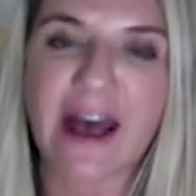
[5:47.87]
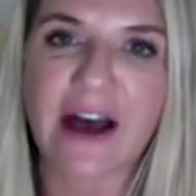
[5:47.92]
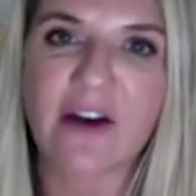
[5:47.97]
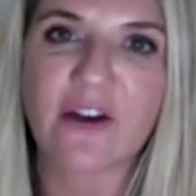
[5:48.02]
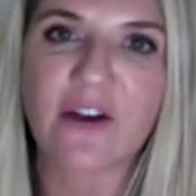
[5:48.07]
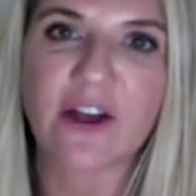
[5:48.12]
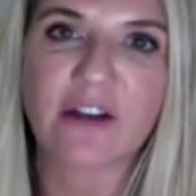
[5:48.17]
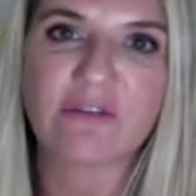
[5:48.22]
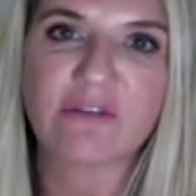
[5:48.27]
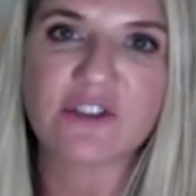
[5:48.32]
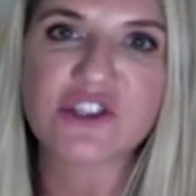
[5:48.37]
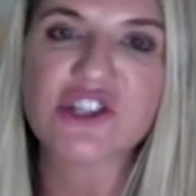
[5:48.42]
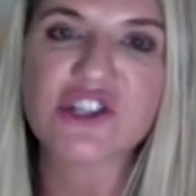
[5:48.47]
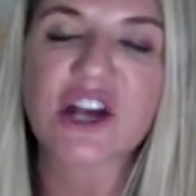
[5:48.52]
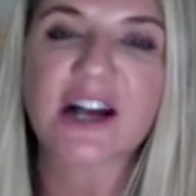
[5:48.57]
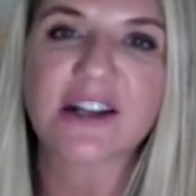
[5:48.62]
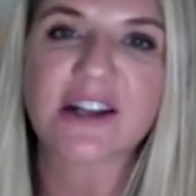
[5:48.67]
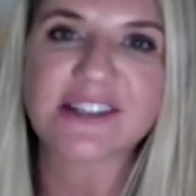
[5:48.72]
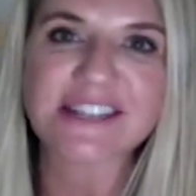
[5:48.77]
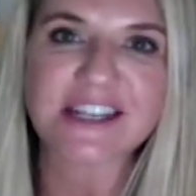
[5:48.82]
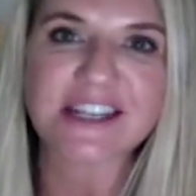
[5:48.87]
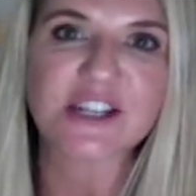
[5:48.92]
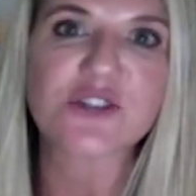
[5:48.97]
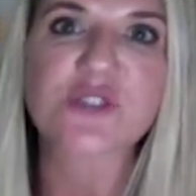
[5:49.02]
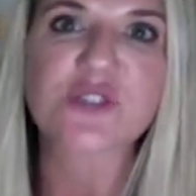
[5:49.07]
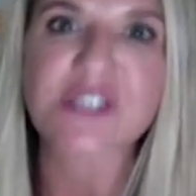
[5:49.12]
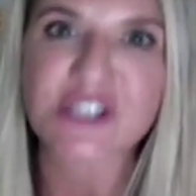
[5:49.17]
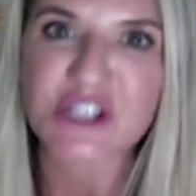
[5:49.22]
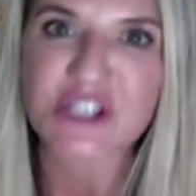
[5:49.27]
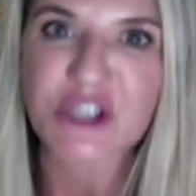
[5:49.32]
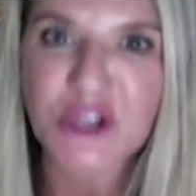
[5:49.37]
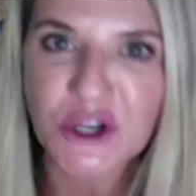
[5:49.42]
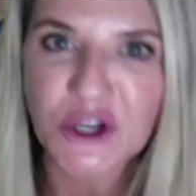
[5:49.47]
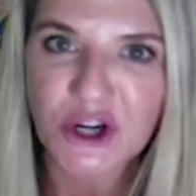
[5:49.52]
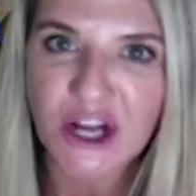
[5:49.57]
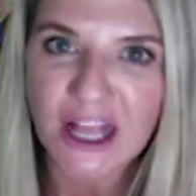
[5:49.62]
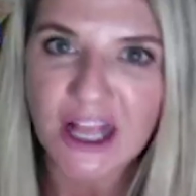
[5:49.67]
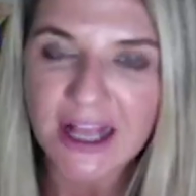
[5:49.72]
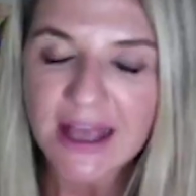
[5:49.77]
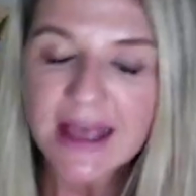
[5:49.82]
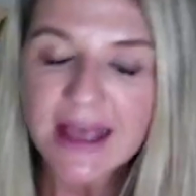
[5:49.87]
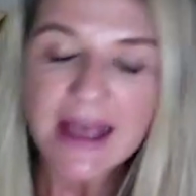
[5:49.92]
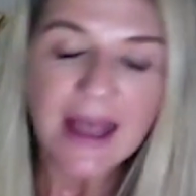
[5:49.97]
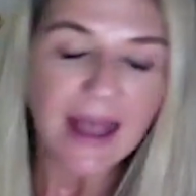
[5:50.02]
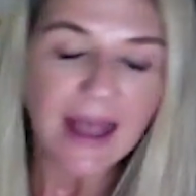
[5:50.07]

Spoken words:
out of the child's interest in learning.